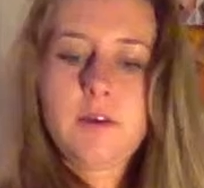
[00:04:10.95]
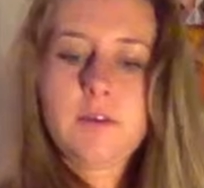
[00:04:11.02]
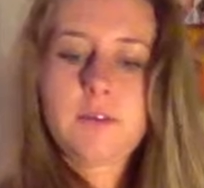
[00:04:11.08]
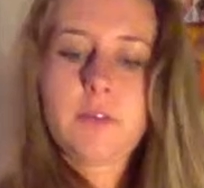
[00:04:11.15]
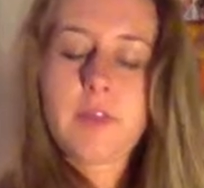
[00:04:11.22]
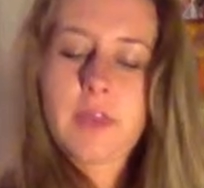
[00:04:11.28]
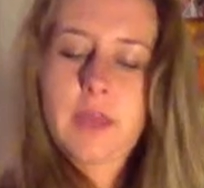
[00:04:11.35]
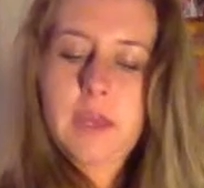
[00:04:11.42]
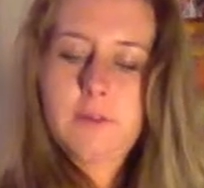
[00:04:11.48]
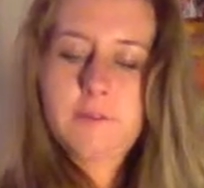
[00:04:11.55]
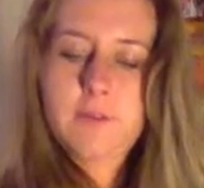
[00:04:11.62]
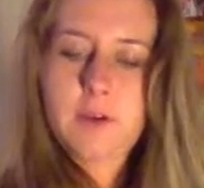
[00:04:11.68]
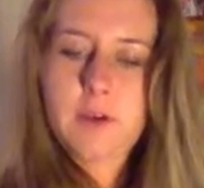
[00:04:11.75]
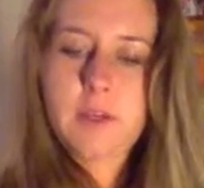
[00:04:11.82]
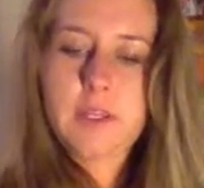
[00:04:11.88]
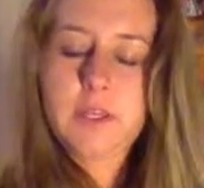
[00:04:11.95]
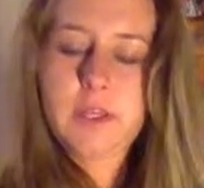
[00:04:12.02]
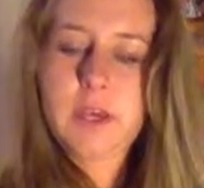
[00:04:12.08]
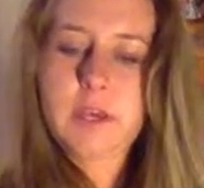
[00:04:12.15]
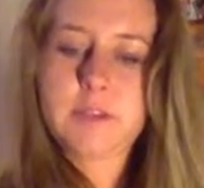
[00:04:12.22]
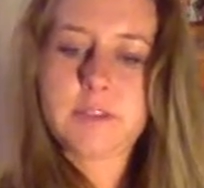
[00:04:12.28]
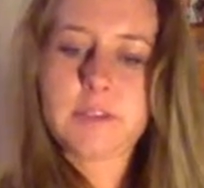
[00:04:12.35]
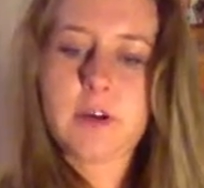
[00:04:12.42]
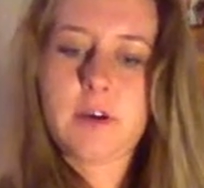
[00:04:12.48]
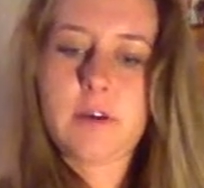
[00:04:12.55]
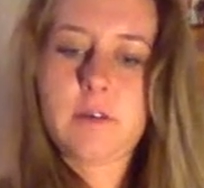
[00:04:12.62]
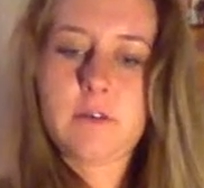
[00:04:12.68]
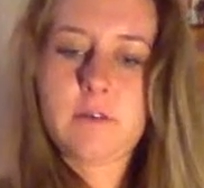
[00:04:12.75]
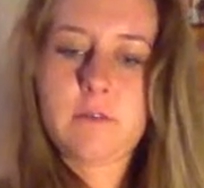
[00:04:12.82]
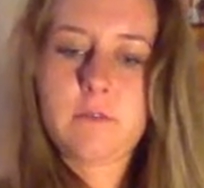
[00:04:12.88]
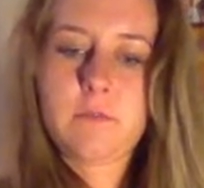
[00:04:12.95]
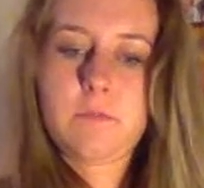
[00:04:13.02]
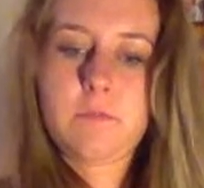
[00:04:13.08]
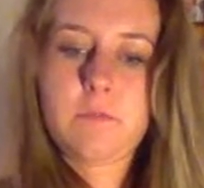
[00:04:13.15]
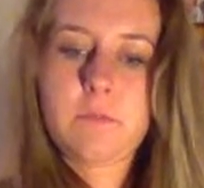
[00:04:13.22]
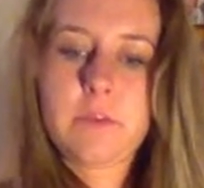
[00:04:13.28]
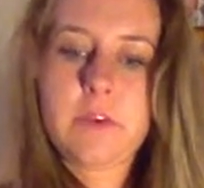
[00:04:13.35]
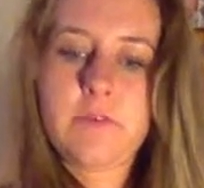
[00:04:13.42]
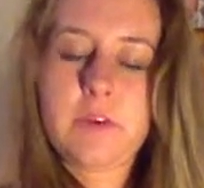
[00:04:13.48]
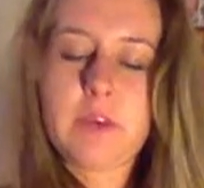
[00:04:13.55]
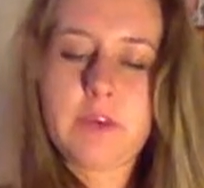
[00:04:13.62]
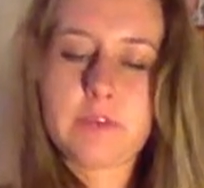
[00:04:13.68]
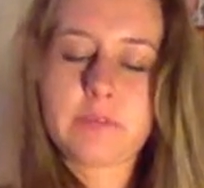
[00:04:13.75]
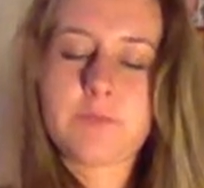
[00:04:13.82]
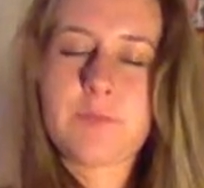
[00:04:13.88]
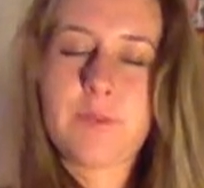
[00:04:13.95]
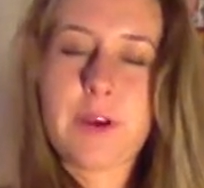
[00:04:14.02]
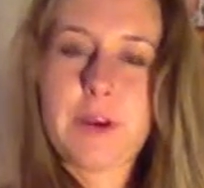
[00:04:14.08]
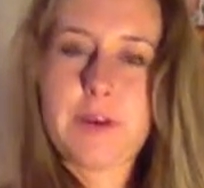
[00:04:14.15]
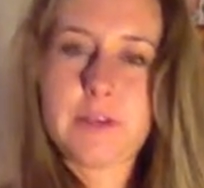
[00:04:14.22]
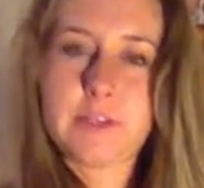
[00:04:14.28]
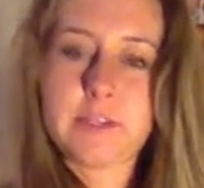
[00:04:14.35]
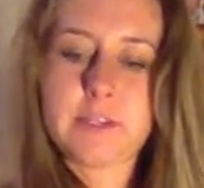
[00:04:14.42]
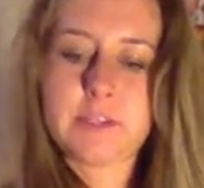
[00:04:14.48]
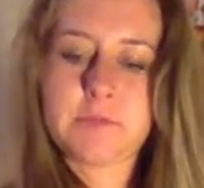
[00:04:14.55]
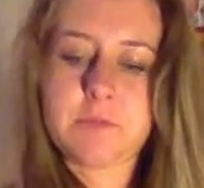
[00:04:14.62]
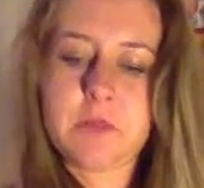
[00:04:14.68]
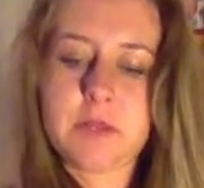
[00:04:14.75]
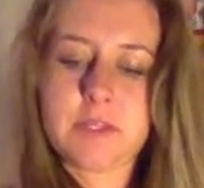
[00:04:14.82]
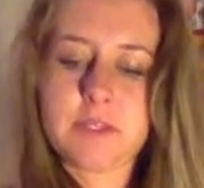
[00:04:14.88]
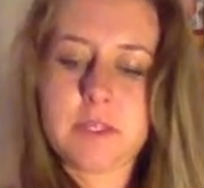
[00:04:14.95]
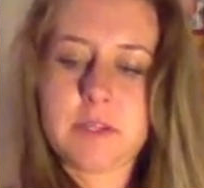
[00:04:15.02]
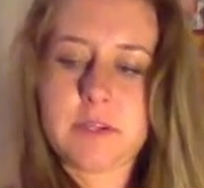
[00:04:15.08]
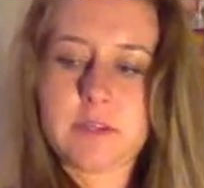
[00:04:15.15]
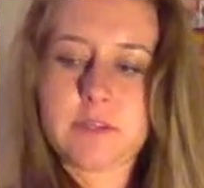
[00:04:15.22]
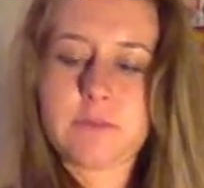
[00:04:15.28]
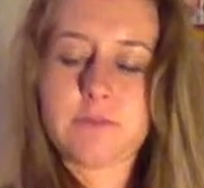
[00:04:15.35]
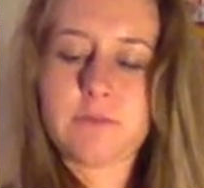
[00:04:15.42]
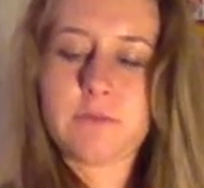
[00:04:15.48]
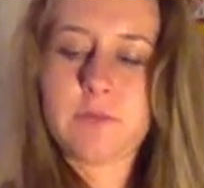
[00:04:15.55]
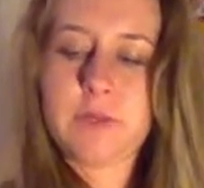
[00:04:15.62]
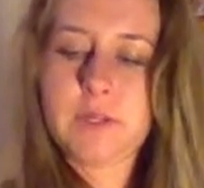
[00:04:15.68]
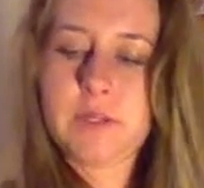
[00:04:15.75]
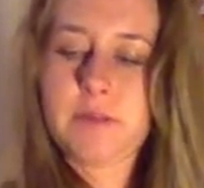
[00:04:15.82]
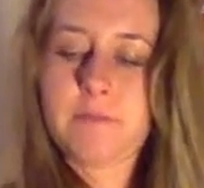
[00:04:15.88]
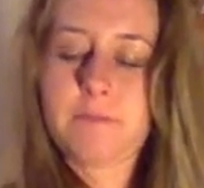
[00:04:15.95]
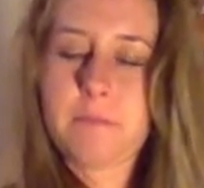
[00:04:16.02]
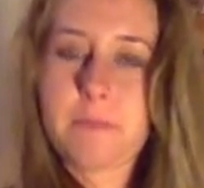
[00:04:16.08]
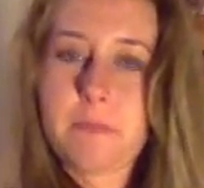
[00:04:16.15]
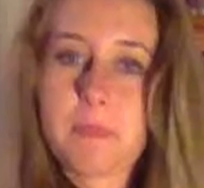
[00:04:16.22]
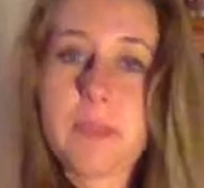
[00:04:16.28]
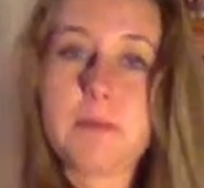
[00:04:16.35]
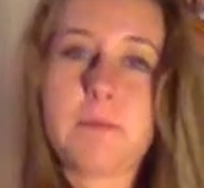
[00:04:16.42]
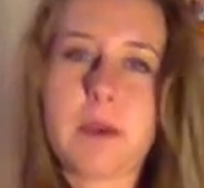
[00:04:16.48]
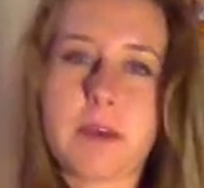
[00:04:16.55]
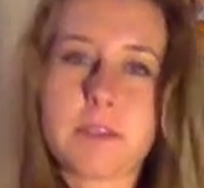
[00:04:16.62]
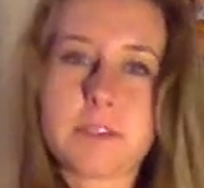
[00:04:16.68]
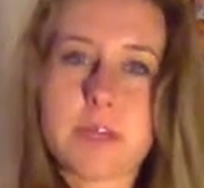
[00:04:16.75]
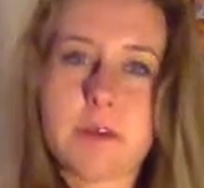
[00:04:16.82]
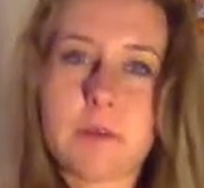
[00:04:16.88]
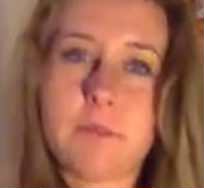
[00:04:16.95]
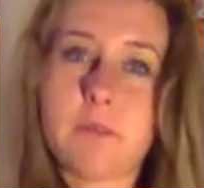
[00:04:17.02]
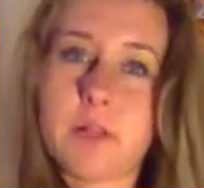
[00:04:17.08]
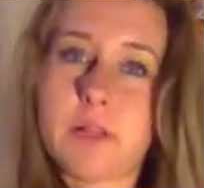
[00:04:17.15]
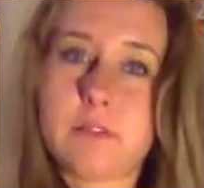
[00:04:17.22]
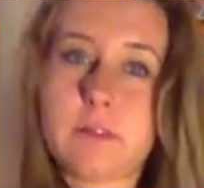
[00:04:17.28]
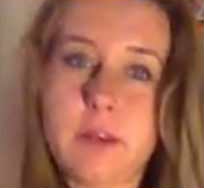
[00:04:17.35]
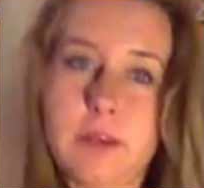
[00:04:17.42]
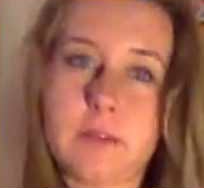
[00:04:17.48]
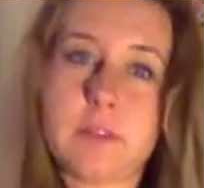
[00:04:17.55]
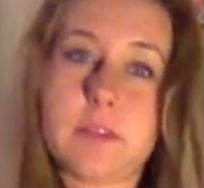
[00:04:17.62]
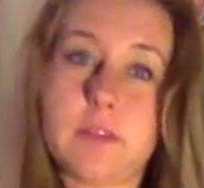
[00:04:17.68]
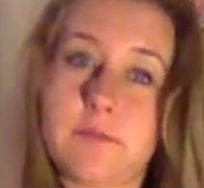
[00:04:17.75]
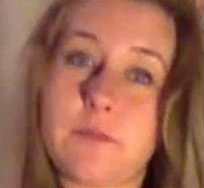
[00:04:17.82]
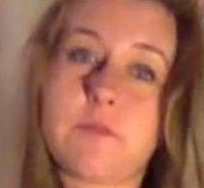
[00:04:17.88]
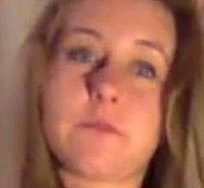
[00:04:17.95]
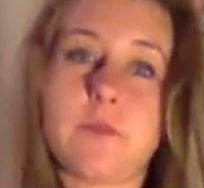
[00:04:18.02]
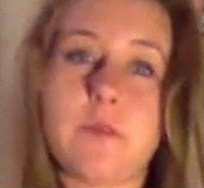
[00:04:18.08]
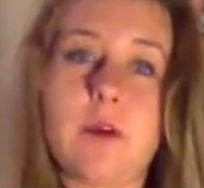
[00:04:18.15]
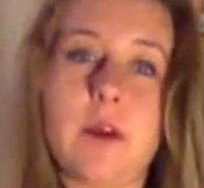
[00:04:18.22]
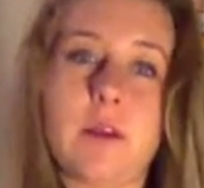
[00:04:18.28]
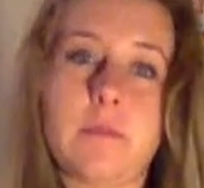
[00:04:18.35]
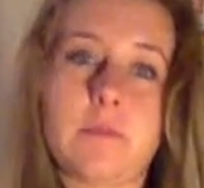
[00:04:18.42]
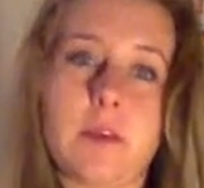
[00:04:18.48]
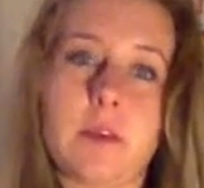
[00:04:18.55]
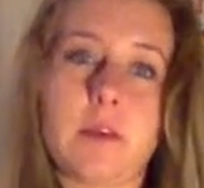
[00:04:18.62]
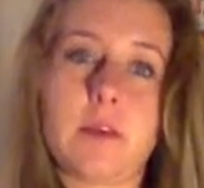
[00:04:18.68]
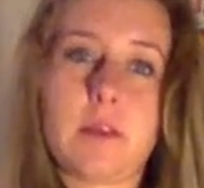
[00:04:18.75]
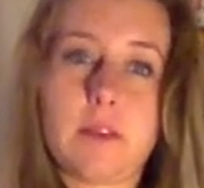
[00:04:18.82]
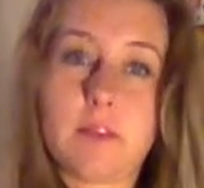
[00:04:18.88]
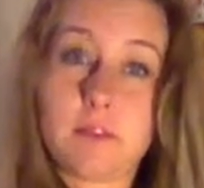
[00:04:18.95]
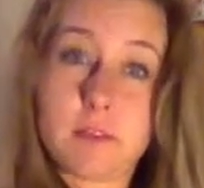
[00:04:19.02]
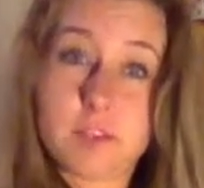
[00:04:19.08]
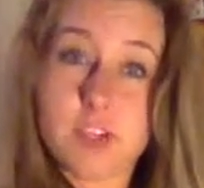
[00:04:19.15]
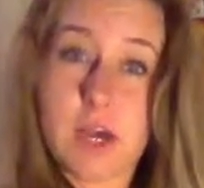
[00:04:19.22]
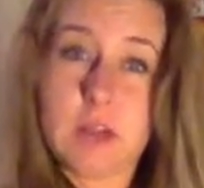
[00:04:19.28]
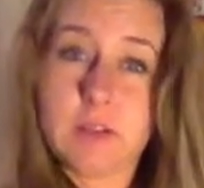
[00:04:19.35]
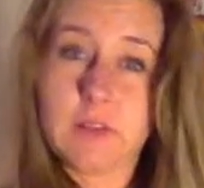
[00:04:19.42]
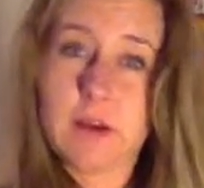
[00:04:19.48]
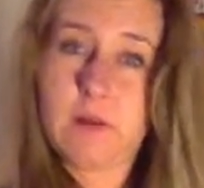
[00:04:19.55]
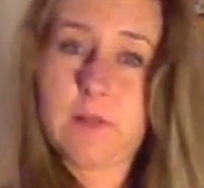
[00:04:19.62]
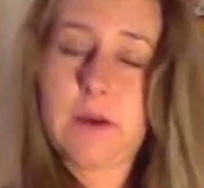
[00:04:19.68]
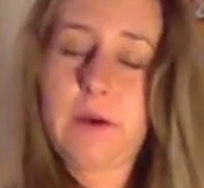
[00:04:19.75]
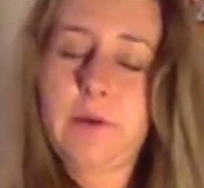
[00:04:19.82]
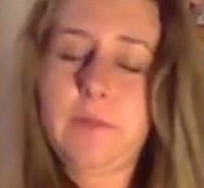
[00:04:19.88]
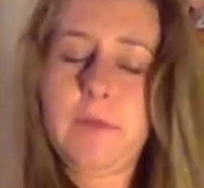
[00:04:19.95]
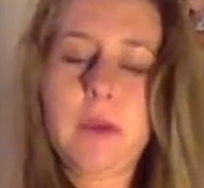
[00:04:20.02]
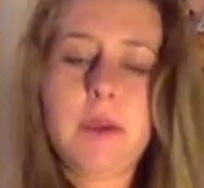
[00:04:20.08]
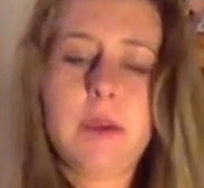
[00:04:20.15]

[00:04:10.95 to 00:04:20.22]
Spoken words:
So then after he got done giving his prayers and his blessings, he passed out a plate that had the different food items on it and the shot of lao lao.